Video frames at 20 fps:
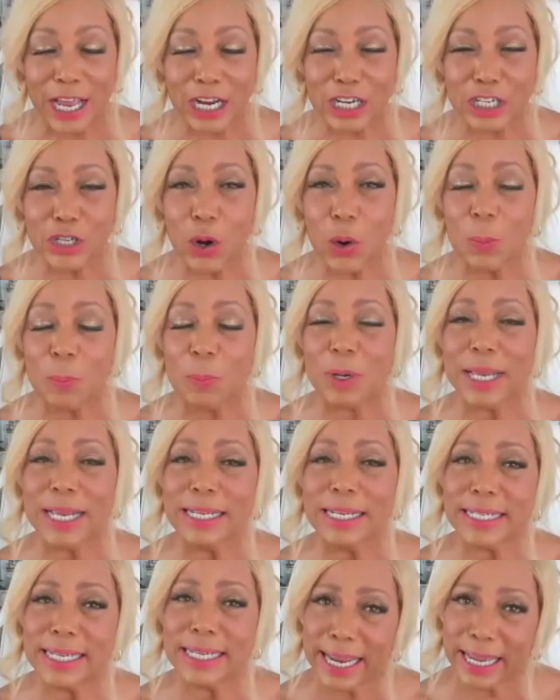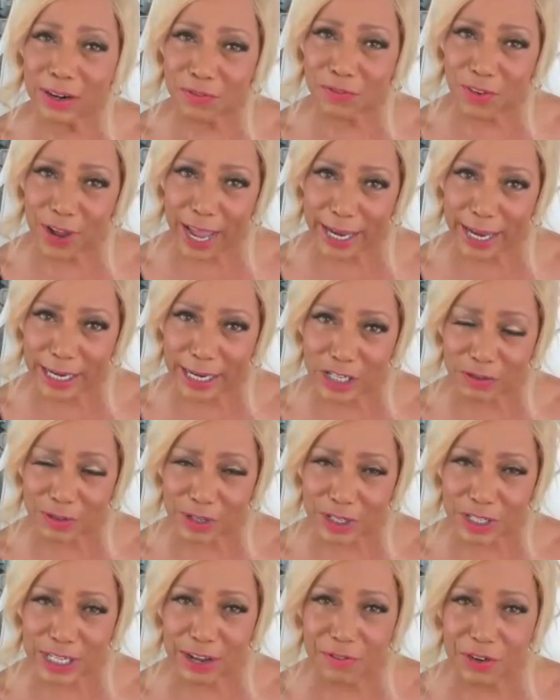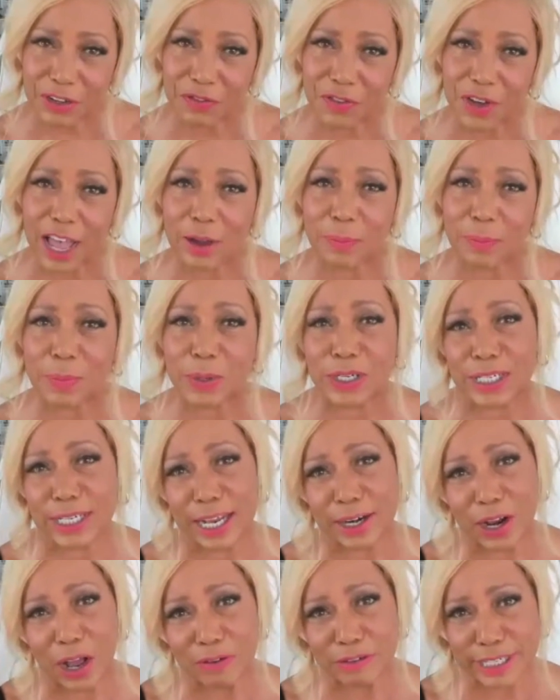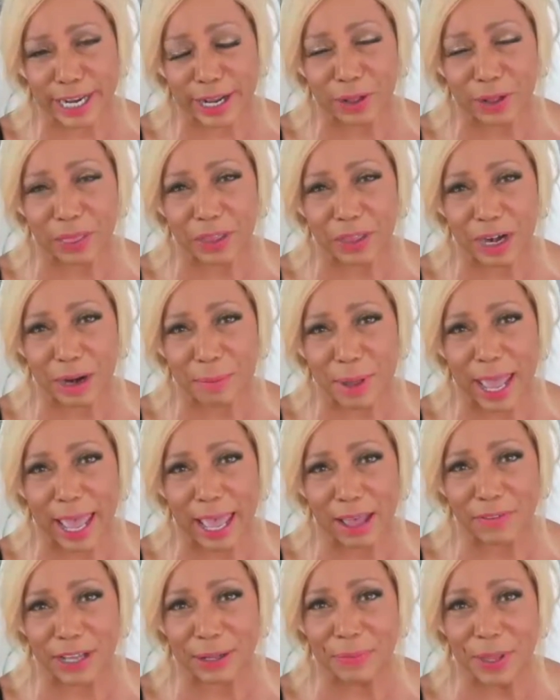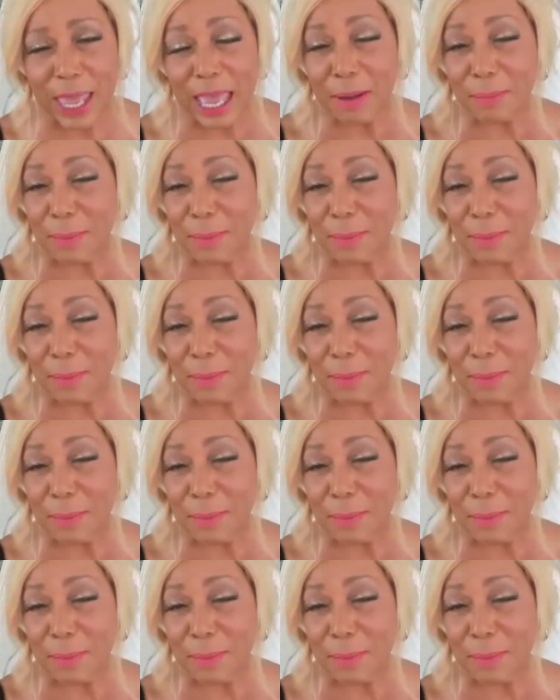So please take advantage of the 75% off sale that I'm having.